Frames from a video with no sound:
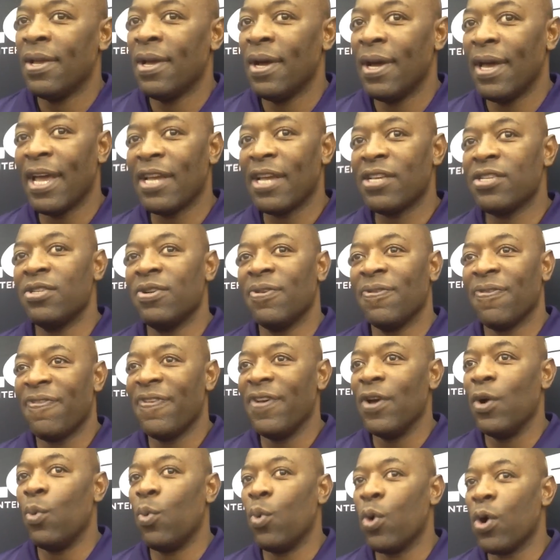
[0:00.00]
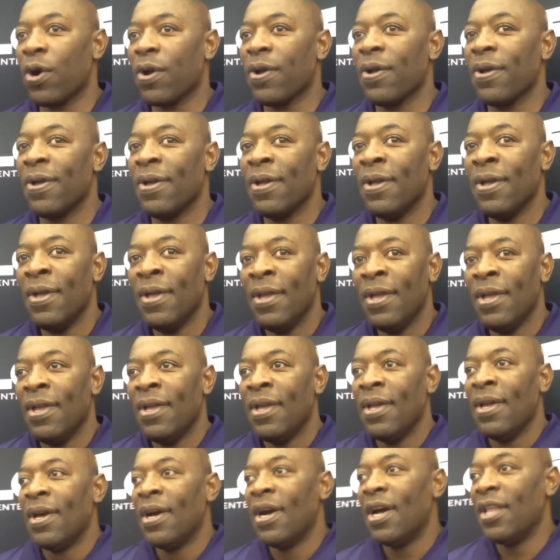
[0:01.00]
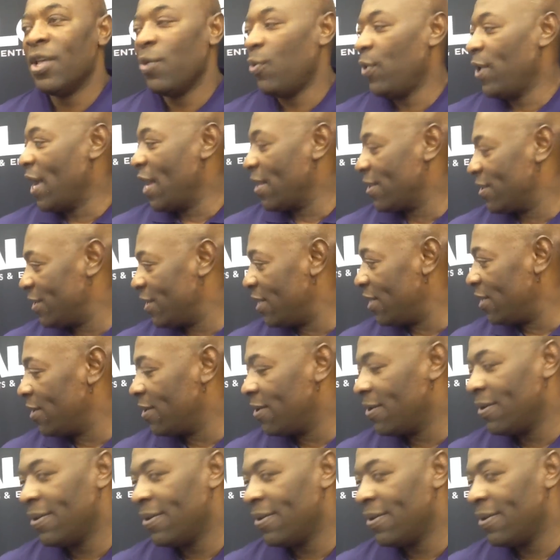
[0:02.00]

excellent film work that we had today,